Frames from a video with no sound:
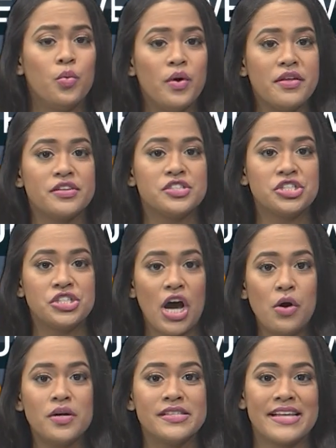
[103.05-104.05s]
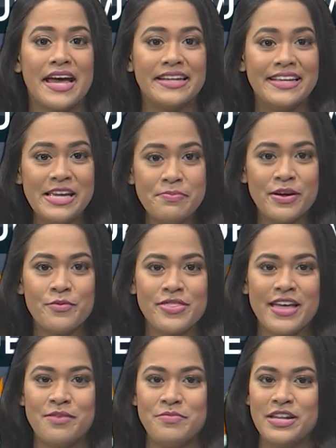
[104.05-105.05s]
with showers and keeping
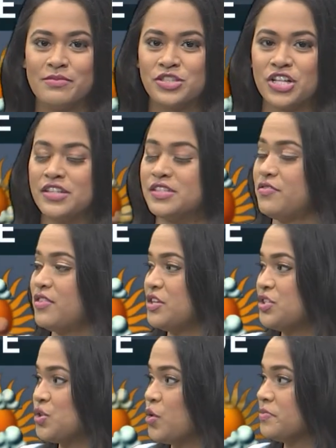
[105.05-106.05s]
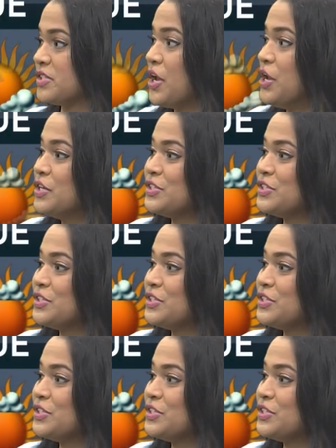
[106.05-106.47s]
with that medium chance of thunderstorms.